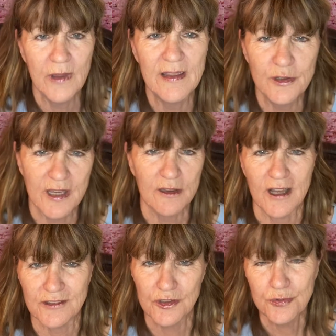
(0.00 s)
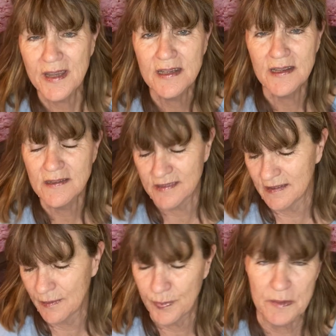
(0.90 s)
look at lots of trainings
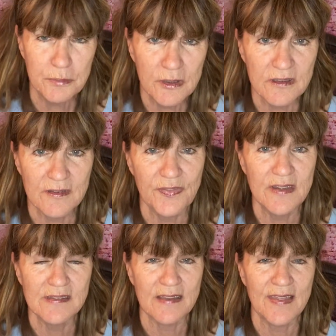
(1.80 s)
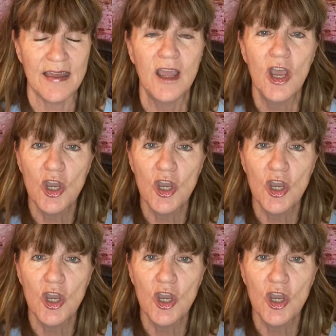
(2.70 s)
and I read books and things like that.